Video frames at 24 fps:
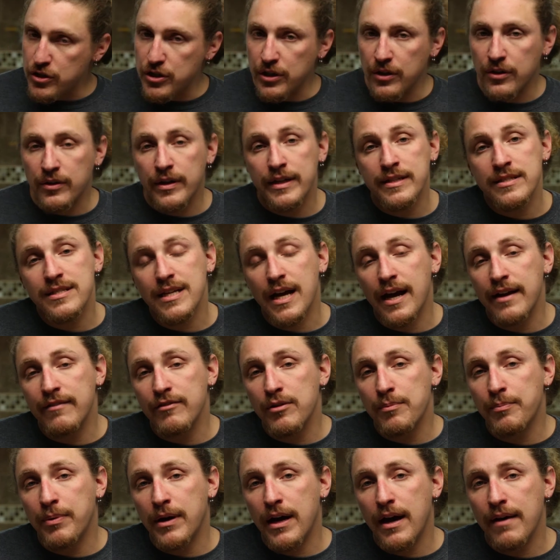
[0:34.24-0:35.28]
chiller inside of
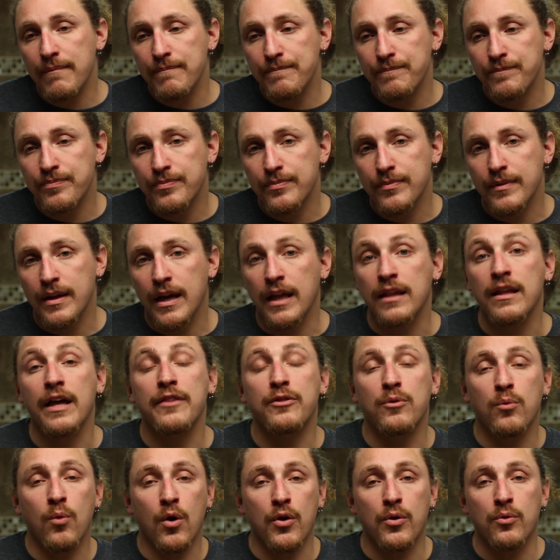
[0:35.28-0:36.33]
your pot and let
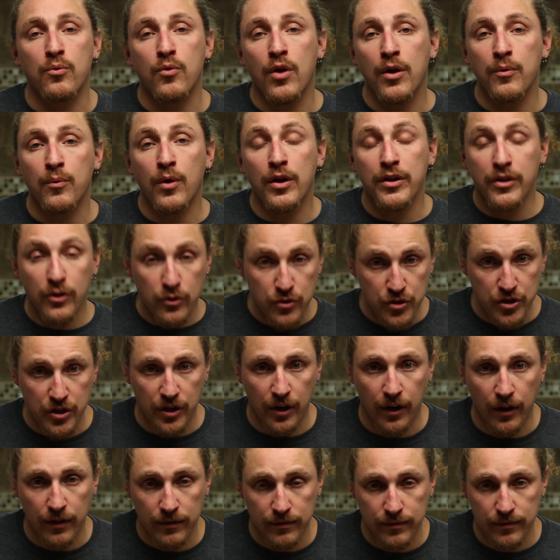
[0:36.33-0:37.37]
the water run while you
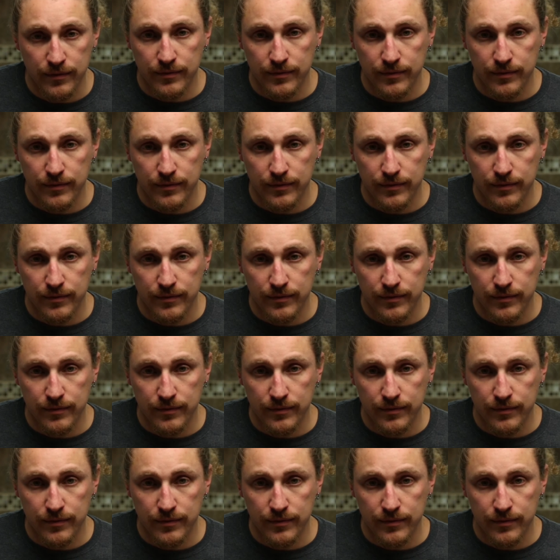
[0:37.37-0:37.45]
stir.